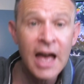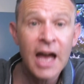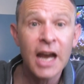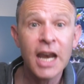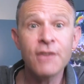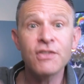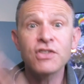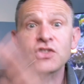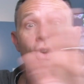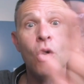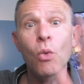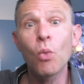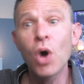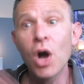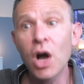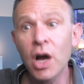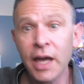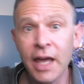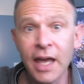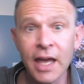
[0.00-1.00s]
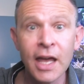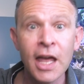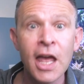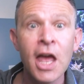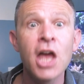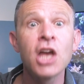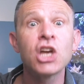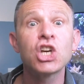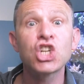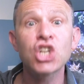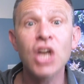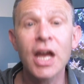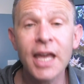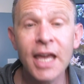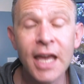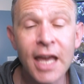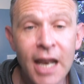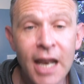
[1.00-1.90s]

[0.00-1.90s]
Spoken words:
And if it's not working, shake